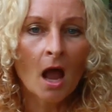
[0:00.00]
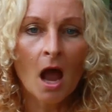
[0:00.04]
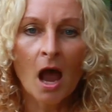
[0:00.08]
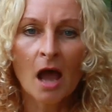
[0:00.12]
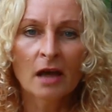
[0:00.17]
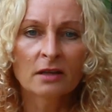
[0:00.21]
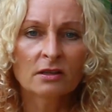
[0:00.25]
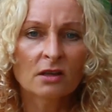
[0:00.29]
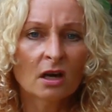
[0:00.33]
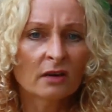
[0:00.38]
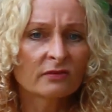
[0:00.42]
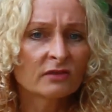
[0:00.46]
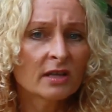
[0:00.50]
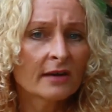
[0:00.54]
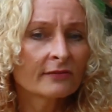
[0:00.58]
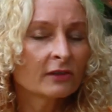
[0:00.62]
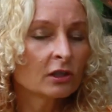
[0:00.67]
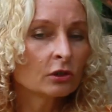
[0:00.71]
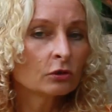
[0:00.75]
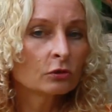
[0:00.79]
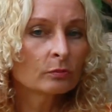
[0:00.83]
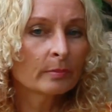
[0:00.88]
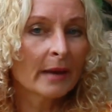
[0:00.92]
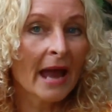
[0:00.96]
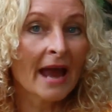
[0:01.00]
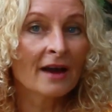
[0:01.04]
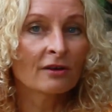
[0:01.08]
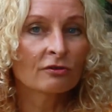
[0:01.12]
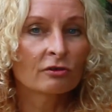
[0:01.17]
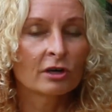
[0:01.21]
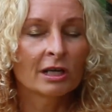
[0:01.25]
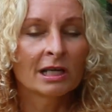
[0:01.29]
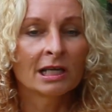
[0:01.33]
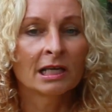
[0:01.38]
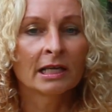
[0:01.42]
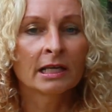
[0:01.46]
And I've never looked back,
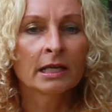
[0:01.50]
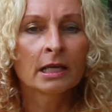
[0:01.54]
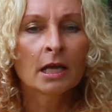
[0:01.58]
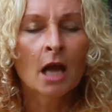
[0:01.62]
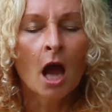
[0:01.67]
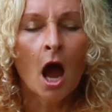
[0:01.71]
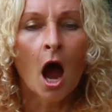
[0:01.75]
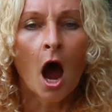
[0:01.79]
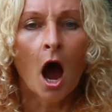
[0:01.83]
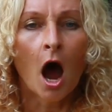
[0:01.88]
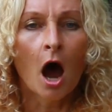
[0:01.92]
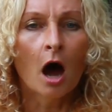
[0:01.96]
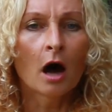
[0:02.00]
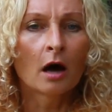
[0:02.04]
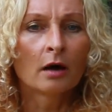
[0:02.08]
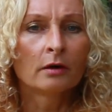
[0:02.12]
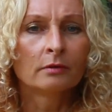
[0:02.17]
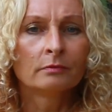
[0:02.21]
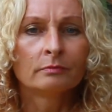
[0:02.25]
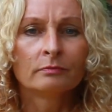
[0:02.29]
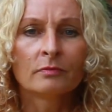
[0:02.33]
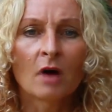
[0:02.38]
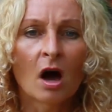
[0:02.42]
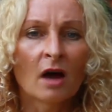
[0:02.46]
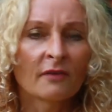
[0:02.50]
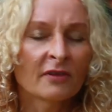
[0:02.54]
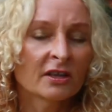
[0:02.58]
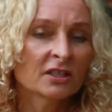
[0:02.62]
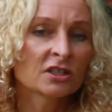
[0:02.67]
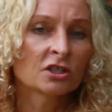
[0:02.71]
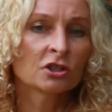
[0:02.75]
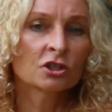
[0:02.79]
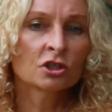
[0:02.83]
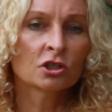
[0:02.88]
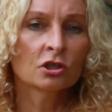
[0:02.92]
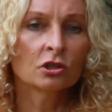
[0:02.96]
really. I've had
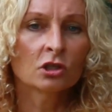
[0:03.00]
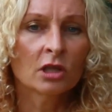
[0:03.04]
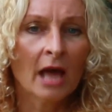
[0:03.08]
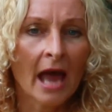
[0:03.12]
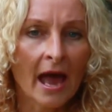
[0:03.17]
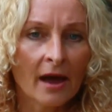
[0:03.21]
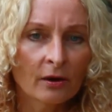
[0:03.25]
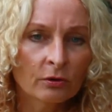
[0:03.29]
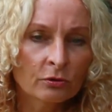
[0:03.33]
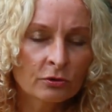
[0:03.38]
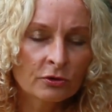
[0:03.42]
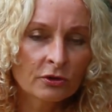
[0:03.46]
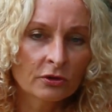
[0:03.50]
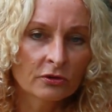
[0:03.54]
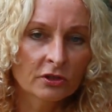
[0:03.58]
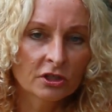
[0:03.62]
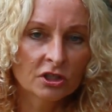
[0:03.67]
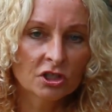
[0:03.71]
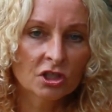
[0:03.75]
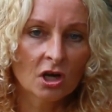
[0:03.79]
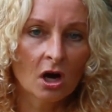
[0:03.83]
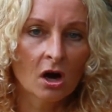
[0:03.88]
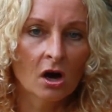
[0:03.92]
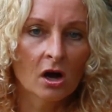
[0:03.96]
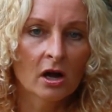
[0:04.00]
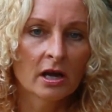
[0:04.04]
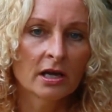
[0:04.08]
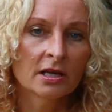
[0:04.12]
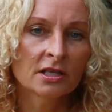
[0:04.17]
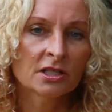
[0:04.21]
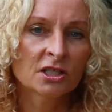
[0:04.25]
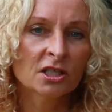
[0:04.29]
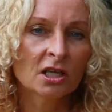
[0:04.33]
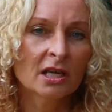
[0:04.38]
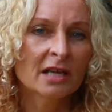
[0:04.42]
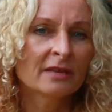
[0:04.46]
such good health on the
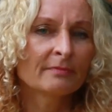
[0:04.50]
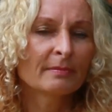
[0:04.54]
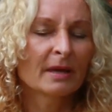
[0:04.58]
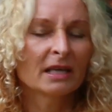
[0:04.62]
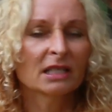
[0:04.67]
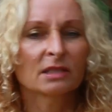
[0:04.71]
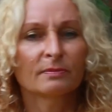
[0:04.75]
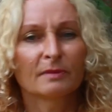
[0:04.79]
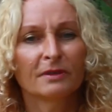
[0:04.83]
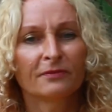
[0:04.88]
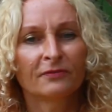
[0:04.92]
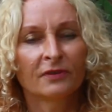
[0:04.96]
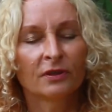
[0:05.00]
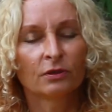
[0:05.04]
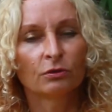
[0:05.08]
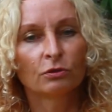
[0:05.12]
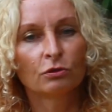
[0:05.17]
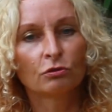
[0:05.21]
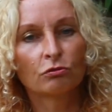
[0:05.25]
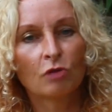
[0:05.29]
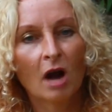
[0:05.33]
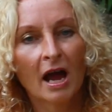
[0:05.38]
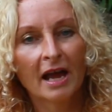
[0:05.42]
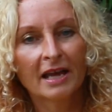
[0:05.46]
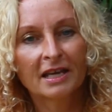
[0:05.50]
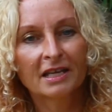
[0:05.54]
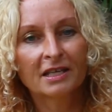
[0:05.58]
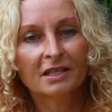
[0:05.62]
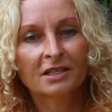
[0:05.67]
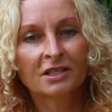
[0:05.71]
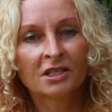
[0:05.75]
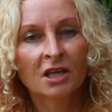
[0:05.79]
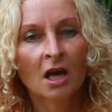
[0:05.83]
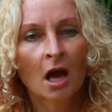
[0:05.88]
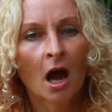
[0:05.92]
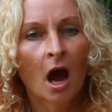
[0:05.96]
diet, it makes me feel
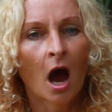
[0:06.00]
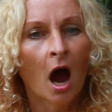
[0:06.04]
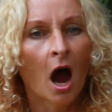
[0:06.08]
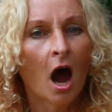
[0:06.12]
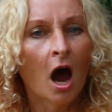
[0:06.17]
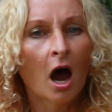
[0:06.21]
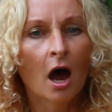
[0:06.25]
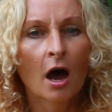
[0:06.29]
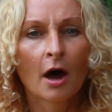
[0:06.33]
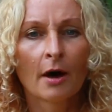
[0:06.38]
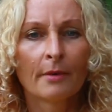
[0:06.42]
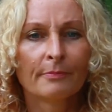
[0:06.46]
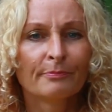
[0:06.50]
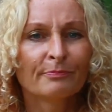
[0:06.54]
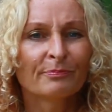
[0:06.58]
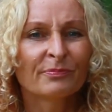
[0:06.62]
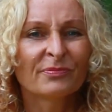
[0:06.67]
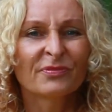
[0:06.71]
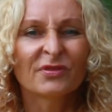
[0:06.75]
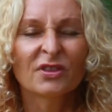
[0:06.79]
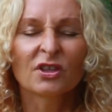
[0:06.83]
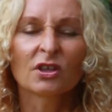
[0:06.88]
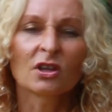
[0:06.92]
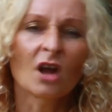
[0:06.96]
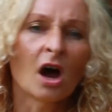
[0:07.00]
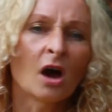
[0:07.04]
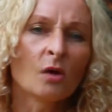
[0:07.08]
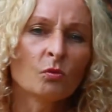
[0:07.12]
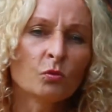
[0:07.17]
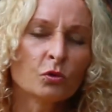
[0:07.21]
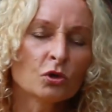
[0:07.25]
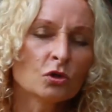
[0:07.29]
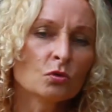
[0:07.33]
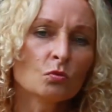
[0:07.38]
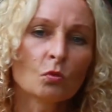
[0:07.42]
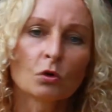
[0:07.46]
great, that I
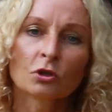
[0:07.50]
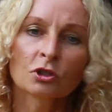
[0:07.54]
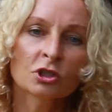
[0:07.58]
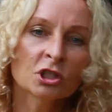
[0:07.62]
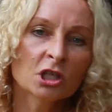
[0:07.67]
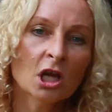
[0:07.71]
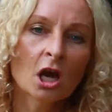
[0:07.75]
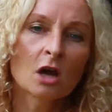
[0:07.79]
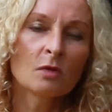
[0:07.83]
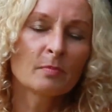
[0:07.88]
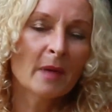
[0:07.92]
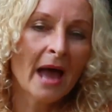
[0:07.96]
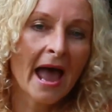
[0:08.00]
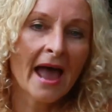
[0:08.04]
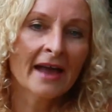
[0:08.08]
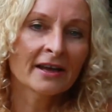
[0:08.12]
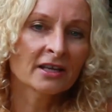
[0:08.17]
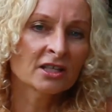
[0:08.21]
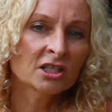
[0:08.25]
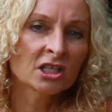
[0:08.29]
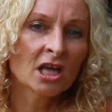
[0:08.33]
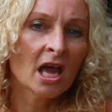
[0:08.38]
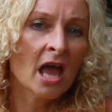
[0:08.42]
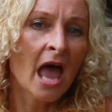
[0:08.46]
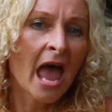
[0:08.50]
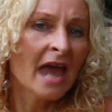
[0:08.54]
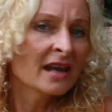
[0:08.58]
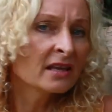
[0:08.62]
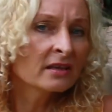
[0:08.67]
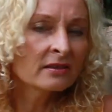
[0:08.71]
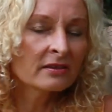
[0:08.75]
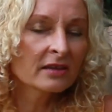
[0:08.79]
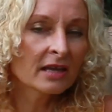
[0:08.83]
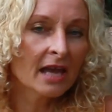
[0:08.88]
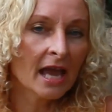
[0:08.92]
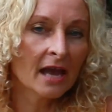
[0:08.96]
wouldn't want to go back to
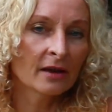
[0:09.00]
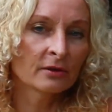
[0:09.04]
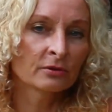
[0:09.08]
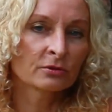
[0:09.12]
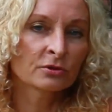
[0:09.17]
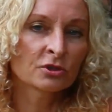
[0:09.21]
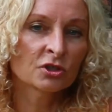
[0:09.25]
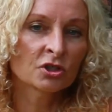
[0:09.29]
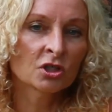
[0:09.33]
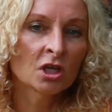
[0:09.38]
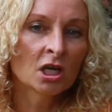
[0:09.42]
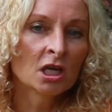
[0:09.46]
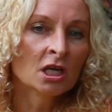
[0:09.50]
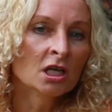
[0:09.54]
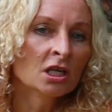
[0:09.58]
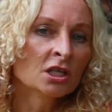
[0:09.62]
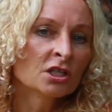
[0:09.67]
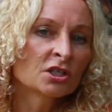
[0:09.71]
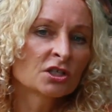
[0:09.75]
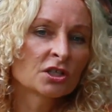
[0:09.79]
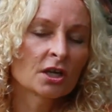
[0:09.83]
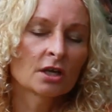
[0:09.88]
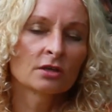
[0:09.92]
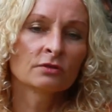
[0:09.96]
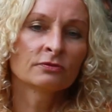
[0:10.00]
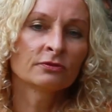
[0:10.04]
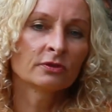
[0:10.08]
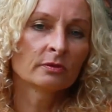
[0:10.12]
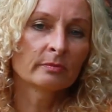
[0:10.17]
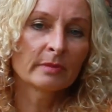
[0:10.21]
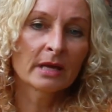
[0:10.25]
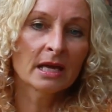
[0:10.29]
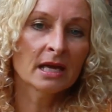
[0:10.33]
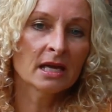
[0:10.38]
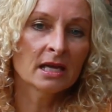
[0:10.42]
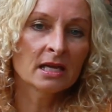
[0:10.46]
anything else. So for
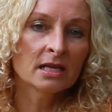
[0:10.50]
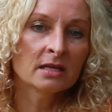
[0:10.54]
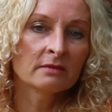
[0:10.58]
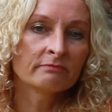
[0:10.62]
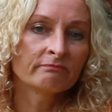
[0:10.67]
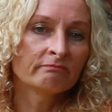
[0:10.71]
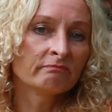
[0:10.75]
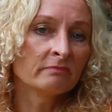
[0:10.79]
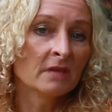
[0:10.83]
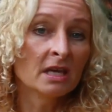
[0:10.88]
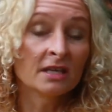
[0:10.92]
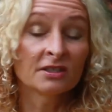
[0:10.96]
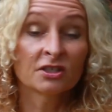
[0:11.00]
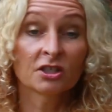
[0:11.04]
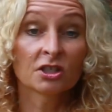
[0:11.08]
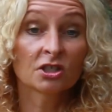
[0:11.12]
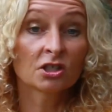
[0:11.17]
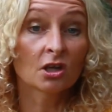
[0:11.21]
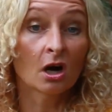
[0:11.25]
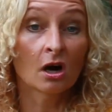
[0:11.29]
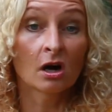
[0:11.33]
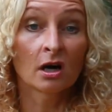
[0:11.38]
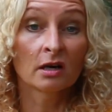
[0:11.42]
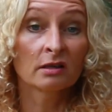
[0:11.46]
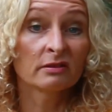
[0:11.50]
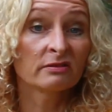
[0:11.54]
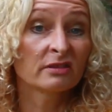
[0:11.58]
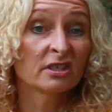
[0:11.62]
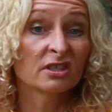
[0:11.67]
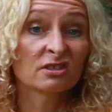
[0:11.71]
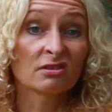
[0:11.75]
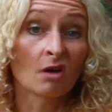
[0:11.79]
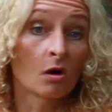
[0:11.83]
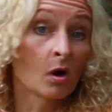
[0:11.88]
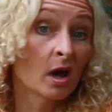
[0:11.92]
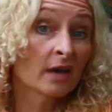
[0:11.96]
me, it's the diet
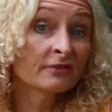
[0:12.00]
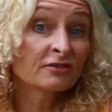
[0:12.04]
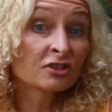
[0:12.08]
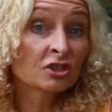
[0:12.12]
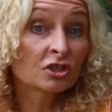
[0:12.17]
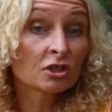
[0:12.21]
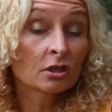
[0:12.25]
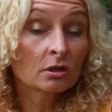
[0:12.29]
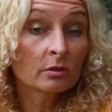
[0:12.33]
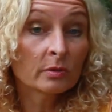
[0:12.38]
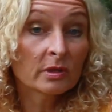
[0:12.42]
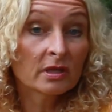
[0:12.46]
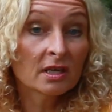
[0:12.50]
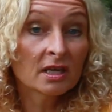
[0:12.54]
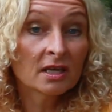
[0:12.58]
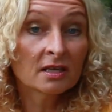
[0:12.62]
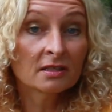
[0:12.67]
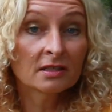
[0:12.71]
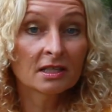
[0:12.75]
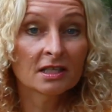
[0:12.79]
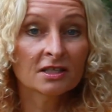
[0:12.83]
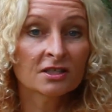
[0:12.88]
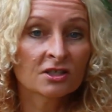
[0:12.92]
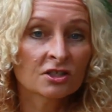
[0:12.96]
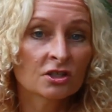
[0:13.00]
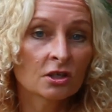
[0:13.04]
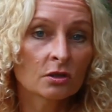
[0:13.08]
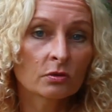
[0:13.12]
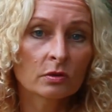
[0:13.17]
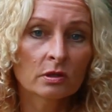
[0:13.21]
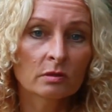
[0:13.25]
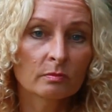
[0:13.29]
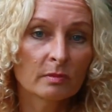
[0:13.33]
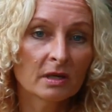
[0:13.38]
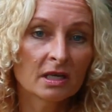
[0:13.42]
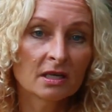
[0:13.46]
that I've stuck with it, and it's stuck
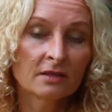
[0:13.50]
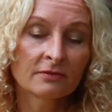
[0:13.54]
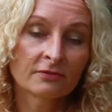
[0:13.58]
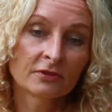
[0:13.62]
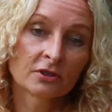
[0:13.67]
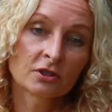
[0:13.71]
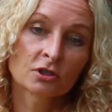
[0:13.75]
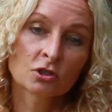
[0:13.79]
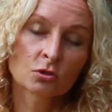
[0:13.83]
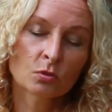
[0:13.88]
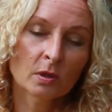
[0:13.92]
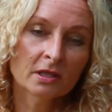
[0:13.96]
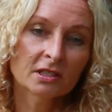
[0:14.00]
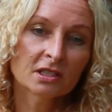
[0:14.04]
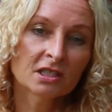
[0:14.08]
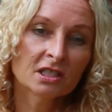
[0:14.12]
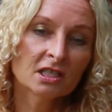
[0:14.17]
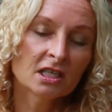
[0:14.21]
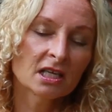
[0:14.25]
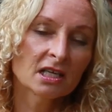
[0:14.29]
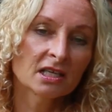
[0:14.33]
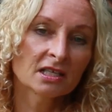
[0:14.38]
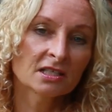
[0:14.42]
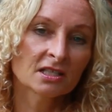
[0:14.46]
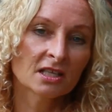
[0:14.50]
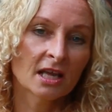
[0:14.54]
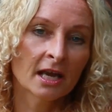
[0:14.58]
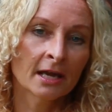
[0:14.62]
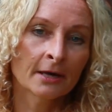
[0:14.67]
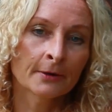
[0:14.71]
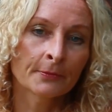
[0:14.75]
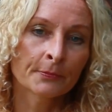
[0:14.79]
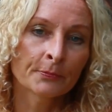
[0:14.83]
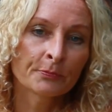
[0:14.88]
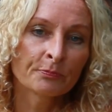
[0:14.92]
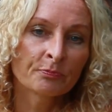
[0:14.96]
with me for 20 years
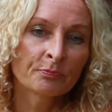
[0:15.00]
now.